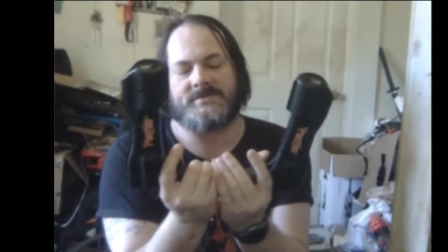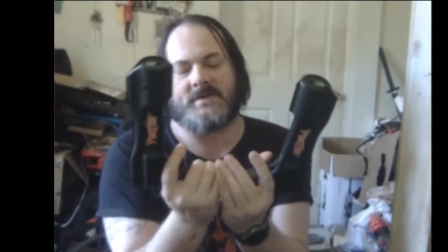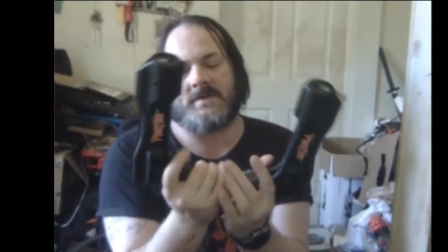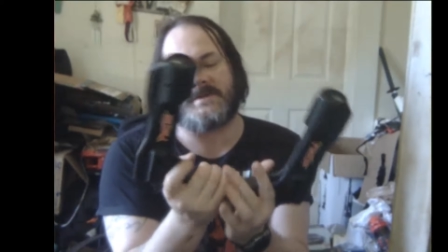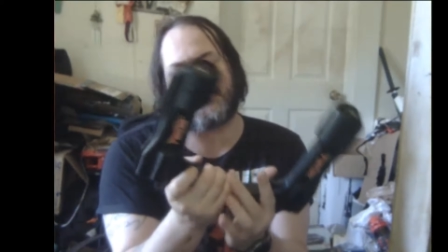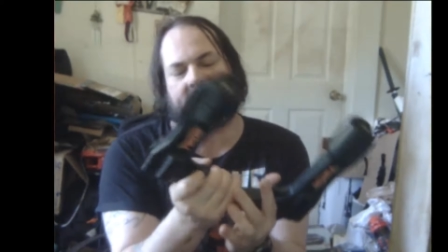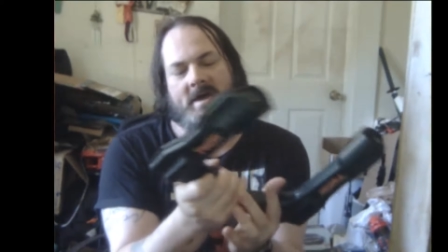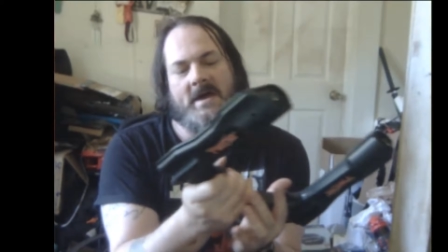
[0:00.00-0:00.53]

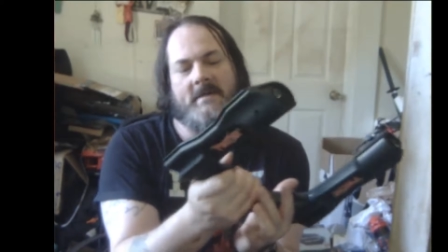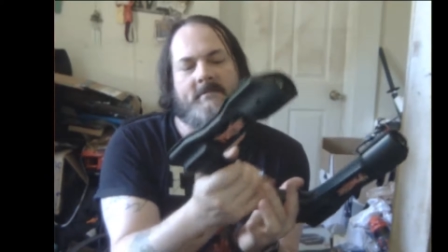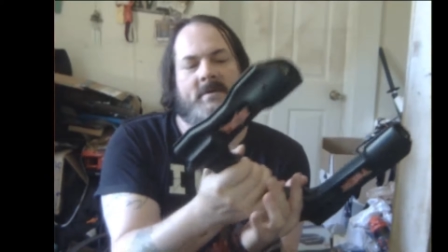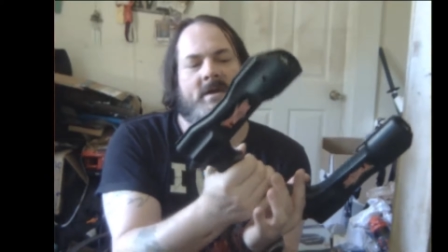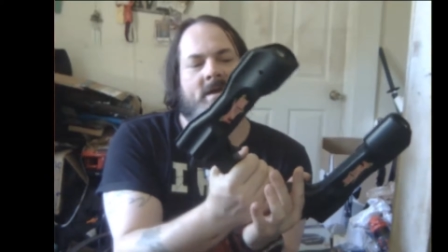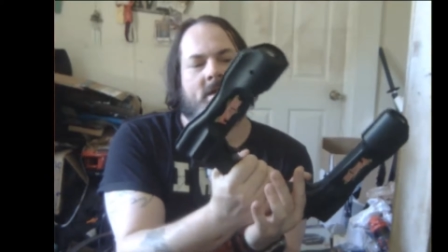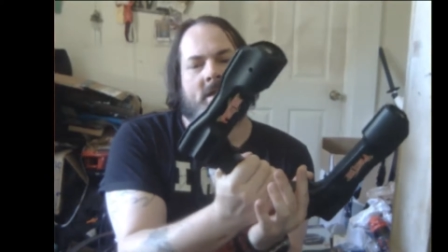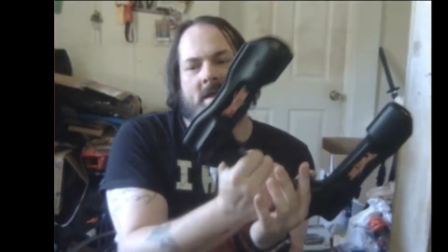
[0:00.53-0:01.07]
the time,
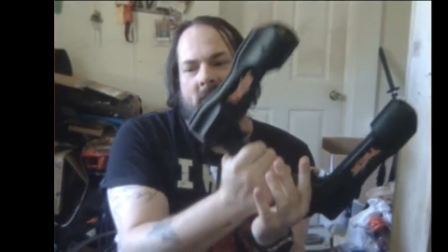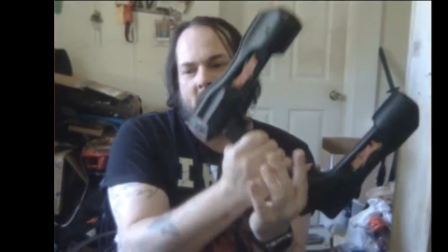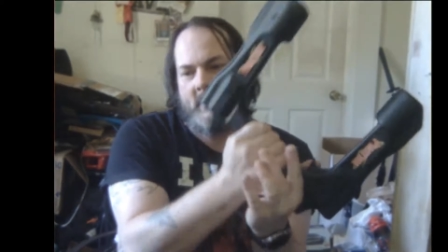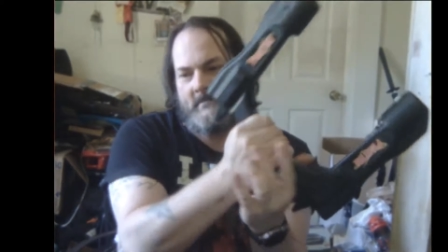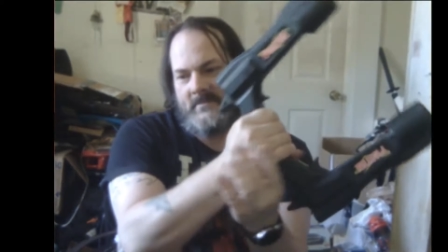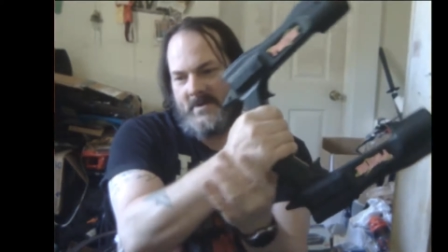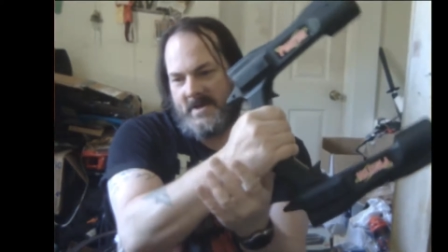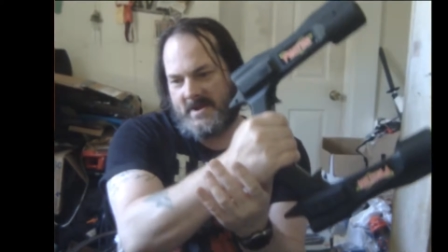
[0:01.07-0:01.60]

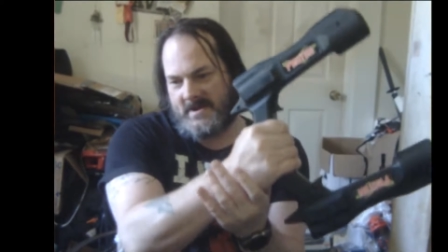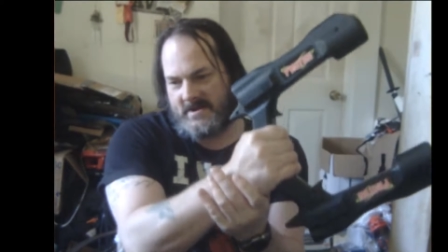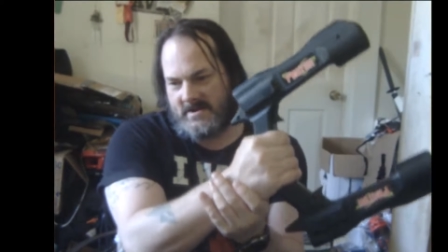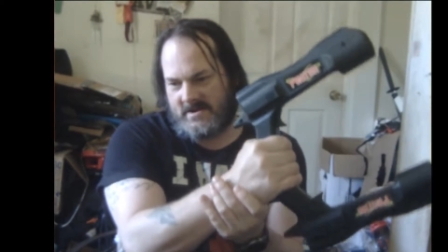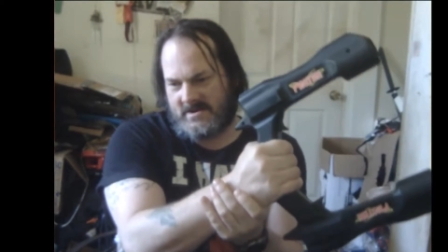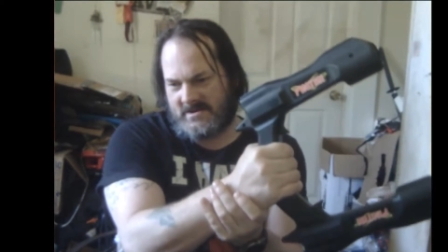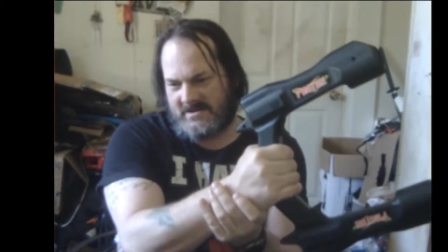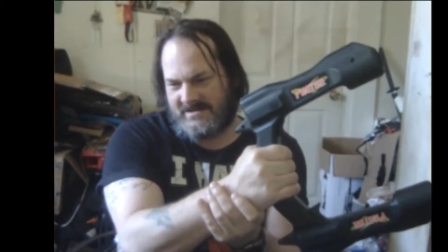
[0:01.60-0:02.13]
but
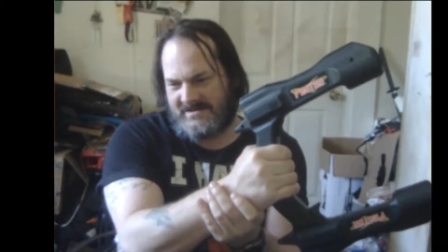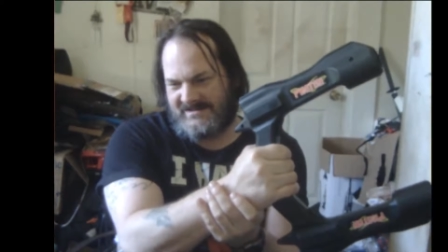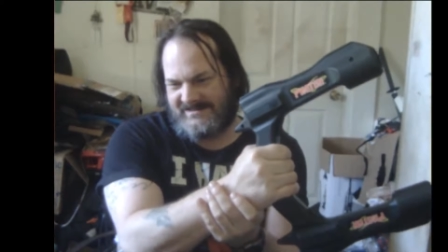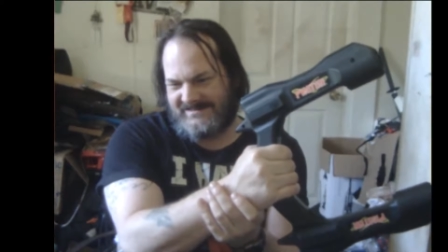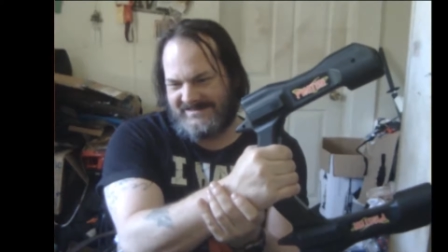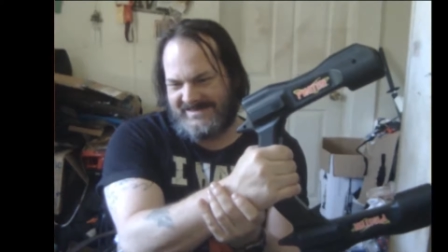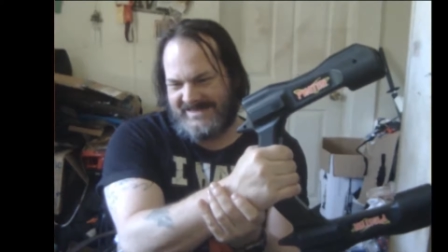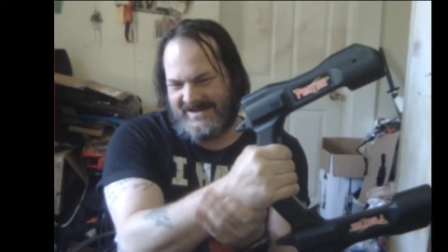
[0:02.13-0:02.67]

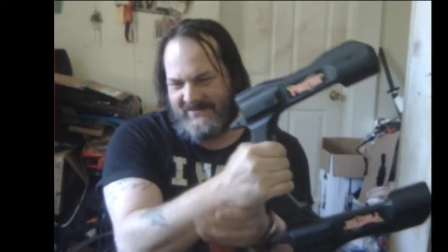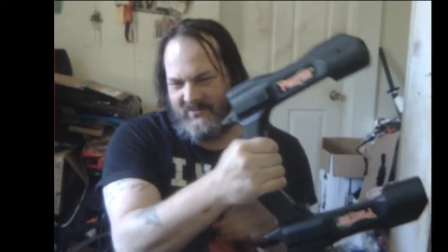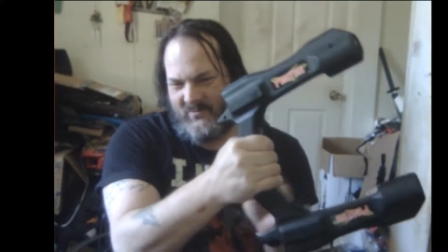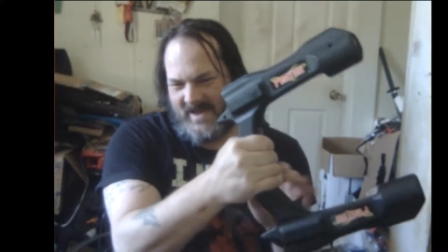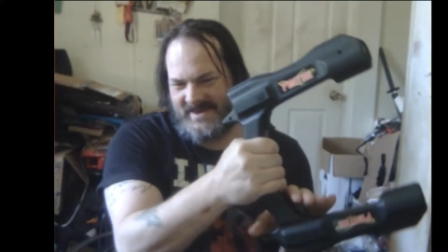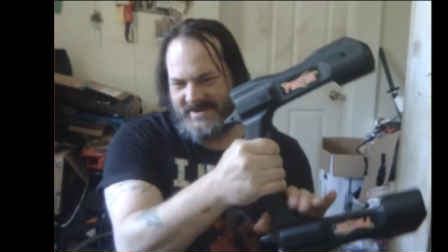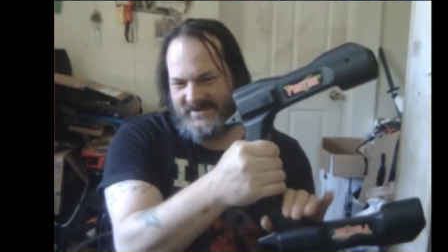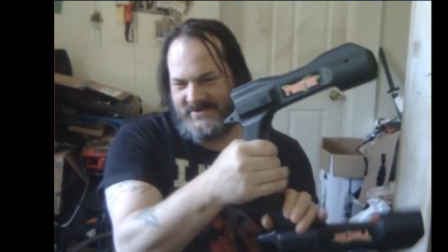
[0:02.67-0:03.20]
yeah,
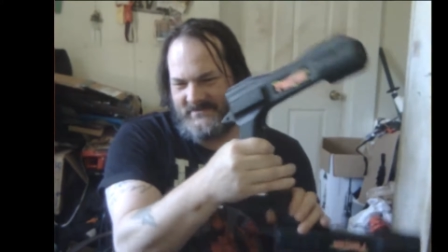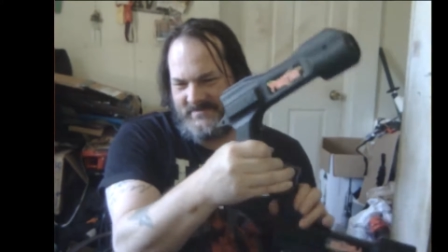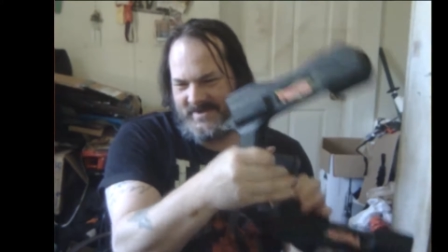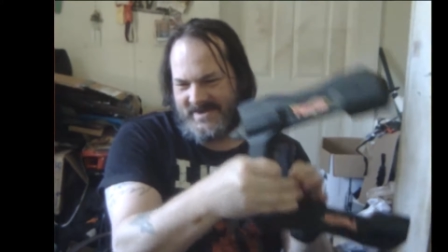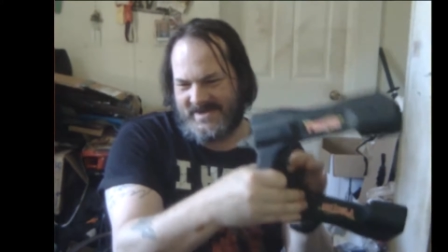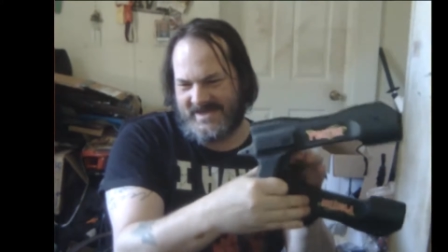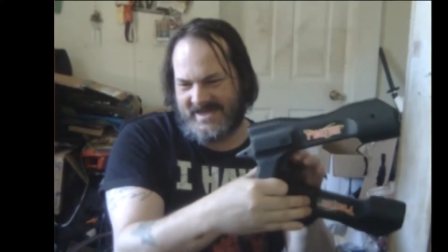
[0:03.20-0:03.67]
way too big,